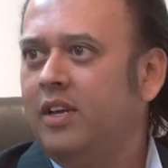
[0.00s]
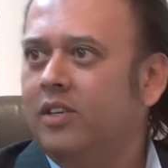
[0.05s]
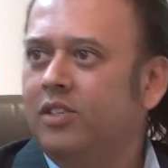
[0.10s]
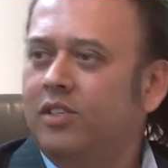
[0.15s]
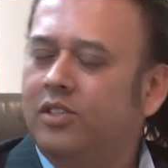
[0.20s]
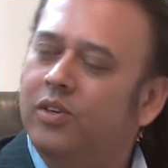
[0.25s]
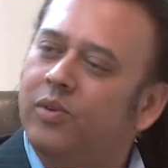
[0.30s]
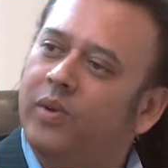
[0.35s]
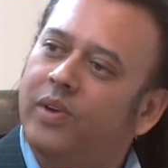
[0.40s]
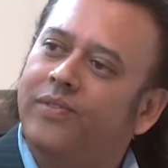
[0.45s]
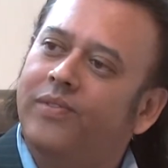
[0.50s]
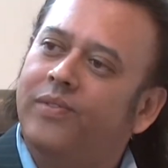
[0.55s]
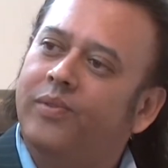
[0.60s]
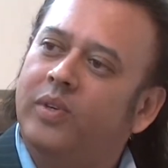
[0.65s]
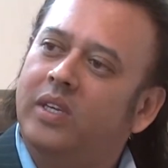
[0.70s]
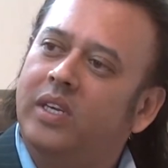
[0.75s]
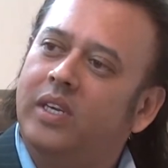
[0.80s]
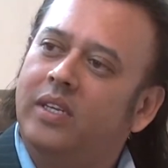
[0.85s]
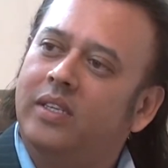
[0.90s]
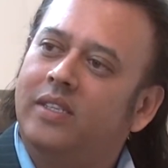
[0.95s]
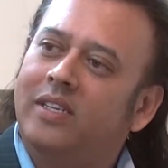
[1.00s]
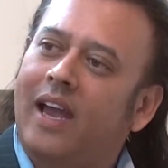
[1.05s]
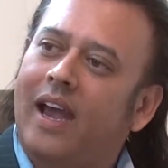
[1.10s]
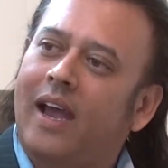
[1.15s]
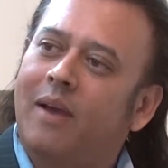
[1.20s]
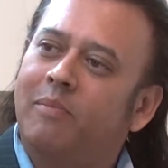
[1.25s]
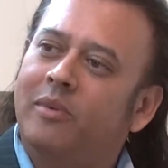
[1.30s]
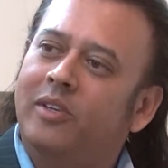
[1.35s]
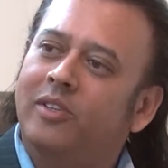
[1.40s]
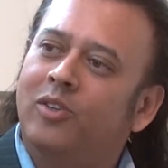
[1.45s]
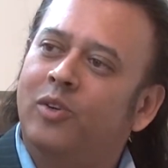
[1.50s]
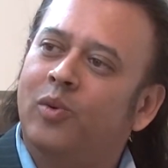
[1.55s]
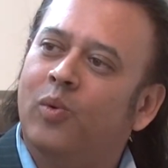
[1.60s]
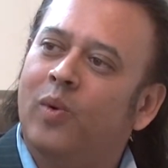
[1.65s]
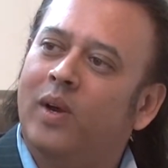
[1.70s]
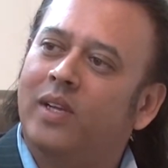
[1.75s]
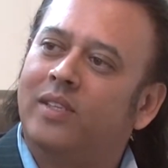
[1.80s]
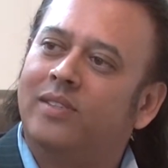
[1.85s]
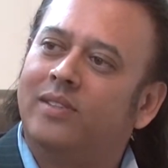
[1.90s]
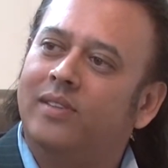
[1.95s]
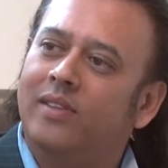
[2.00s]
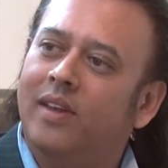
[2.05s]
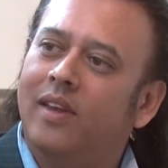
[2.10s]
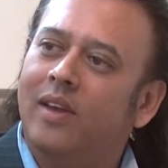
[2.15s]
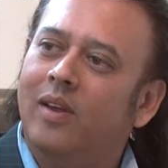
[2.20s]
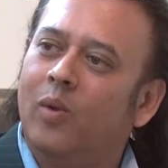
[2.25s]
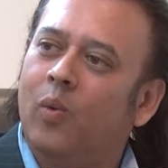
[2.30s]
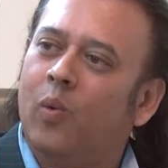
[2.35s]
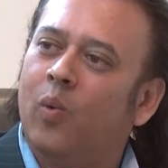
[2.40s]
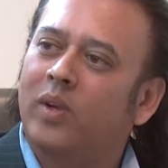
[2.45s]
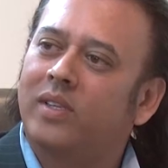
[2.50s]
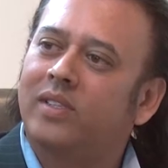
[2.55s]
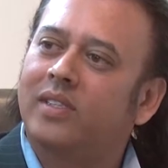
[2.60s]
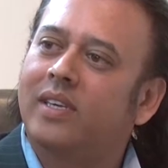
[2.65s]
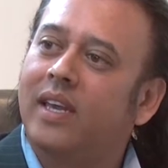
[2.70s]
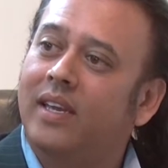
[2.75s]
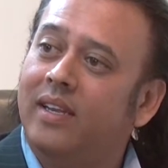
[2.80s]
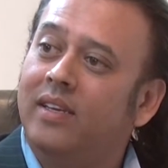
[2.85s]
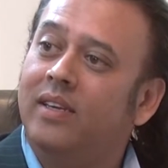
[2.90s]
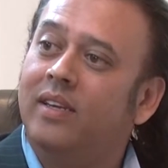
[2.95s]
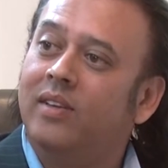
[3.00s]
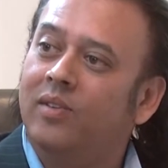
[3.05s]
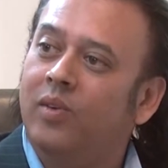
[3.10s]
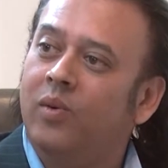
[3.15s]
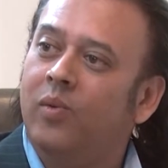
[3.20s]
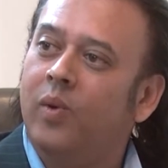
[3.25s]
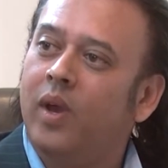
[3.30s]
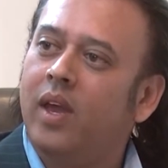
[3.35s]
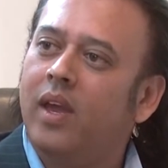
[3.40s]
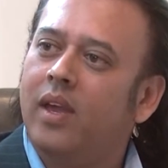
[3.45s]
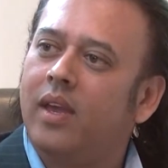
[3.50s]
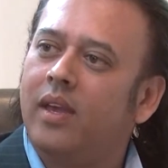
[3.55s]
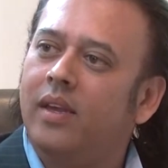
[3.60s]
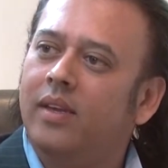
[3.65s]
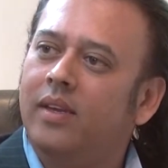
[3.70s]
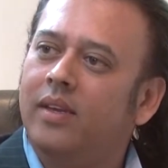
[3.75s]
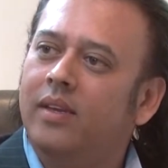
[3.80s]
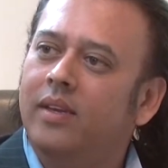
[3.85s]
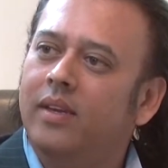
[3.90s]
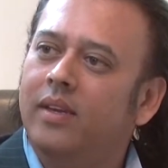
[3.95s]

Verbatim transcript: So if we tap into what's there, what's getting in the way,